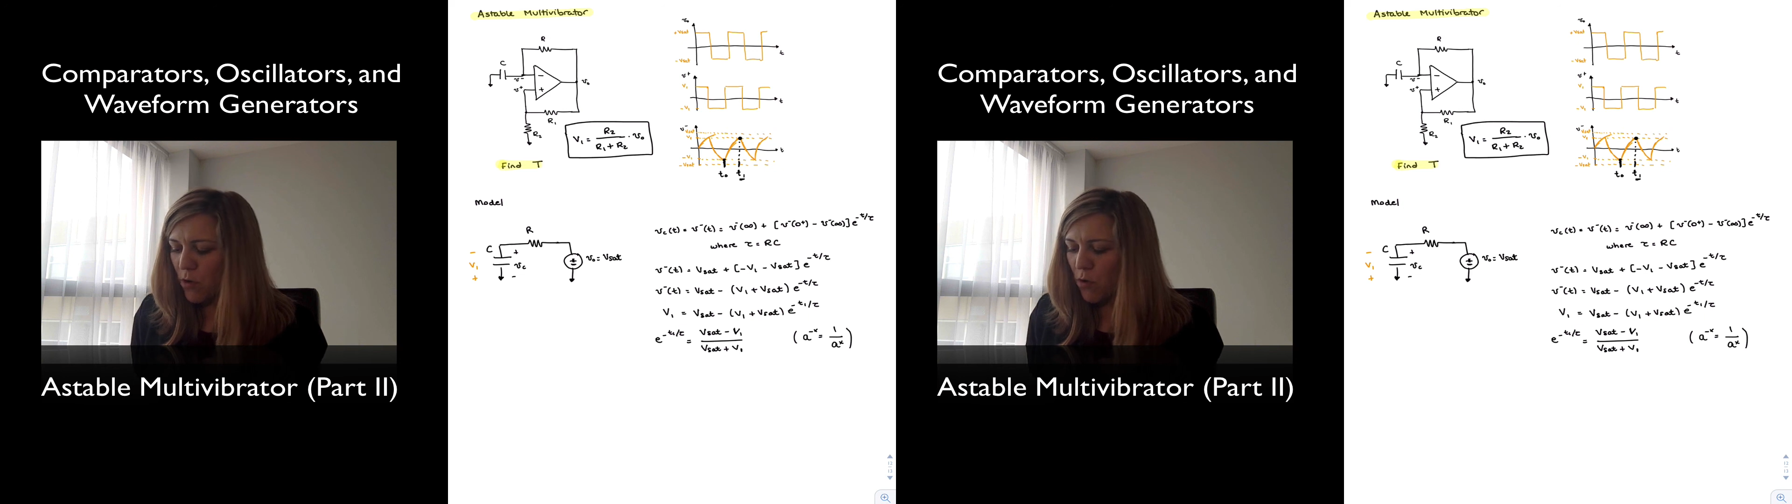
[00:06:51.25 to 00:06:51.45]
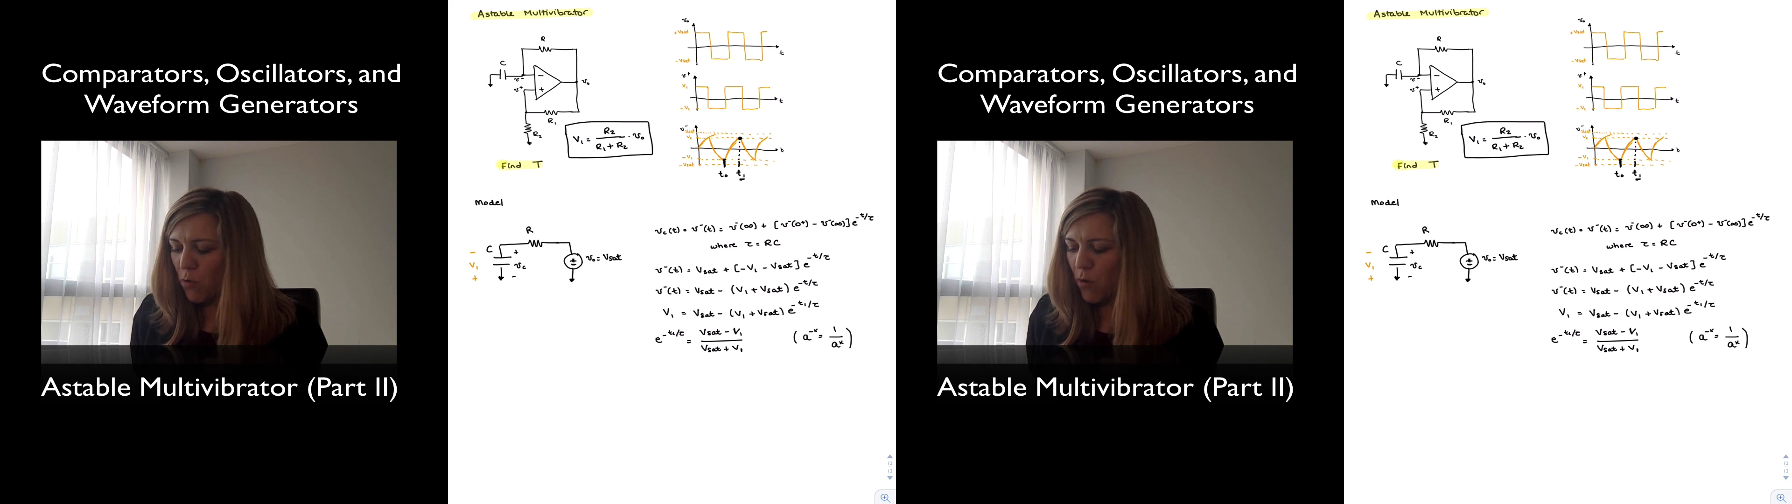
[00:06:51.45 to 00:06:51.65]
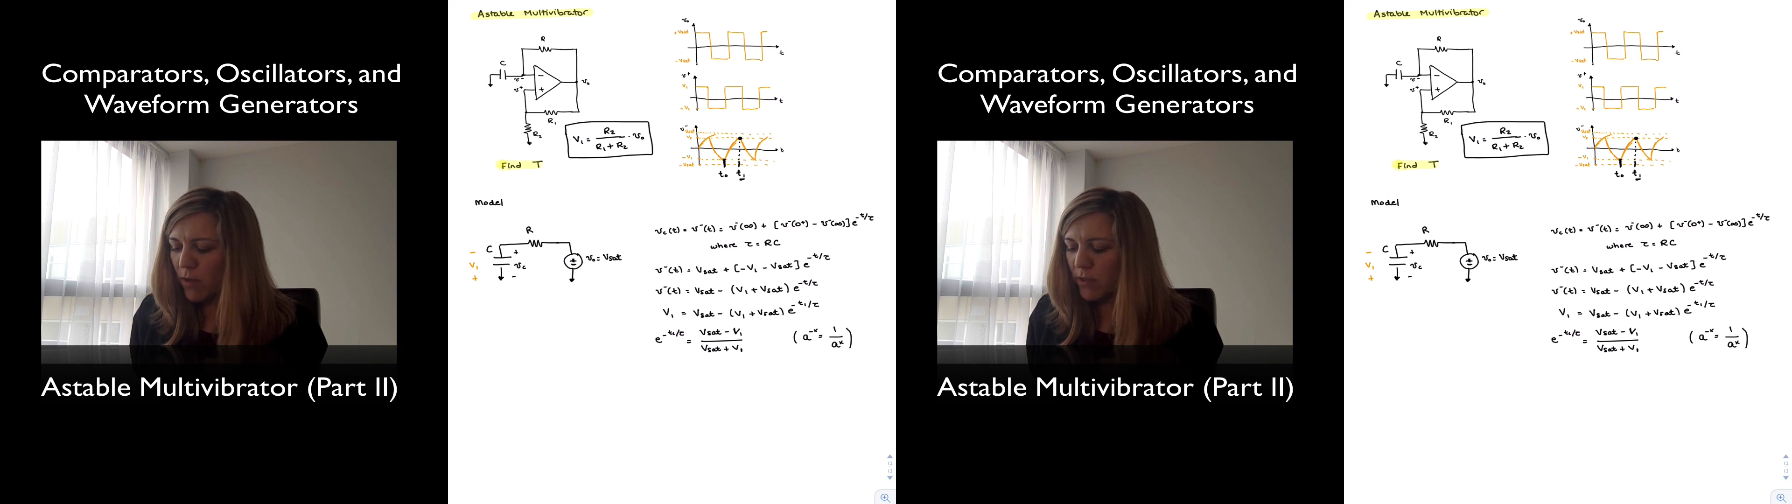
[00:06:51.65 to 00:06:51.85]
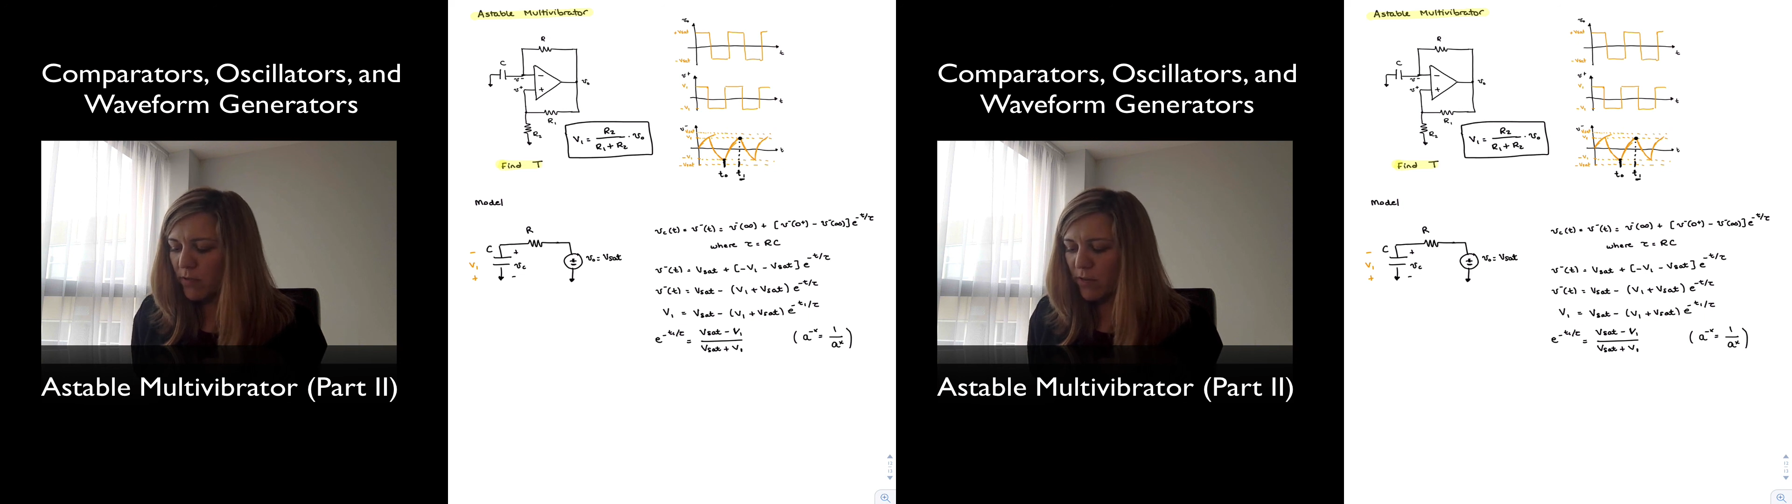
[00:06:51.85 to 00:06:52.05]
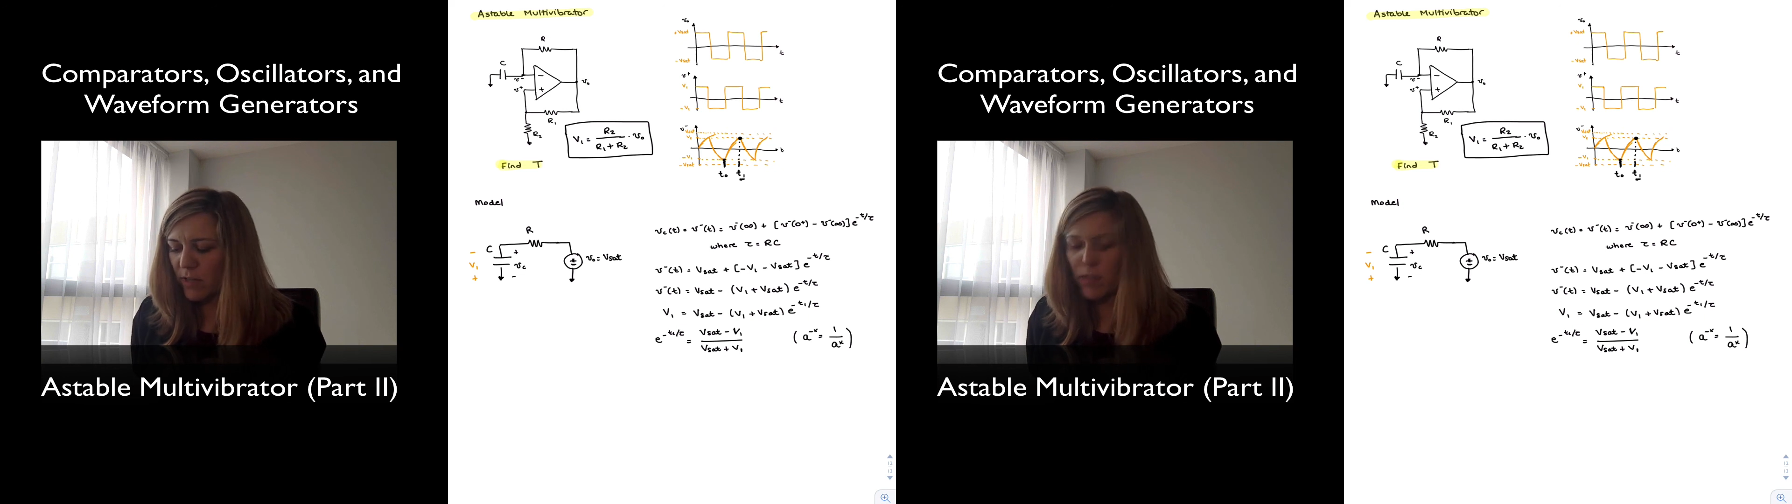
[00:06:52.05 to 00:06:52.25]
1
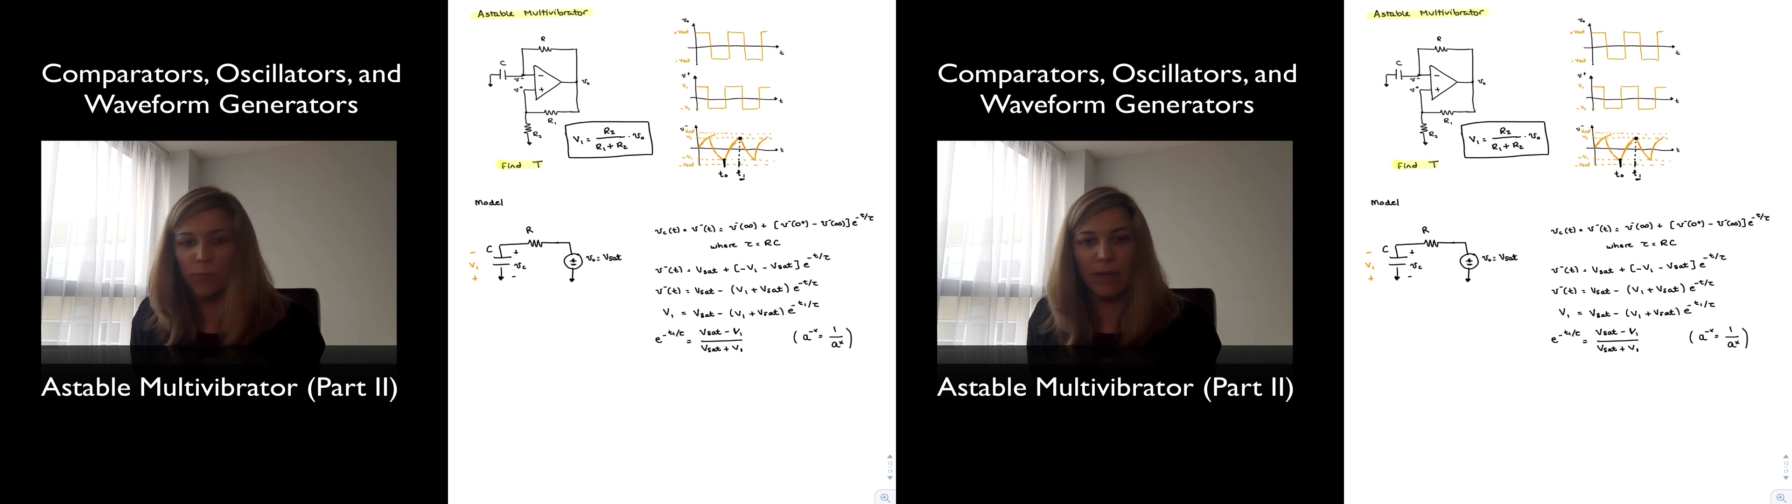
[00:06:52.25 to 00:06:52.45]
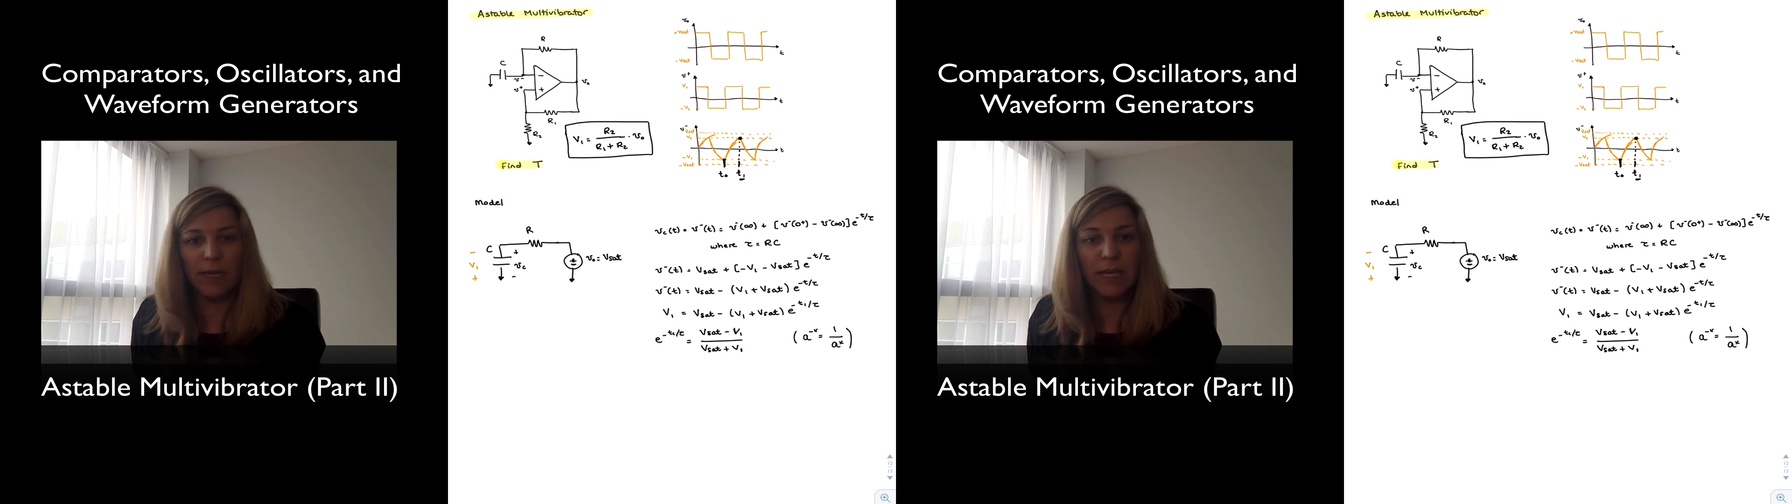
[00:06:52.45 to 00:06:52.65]
divided by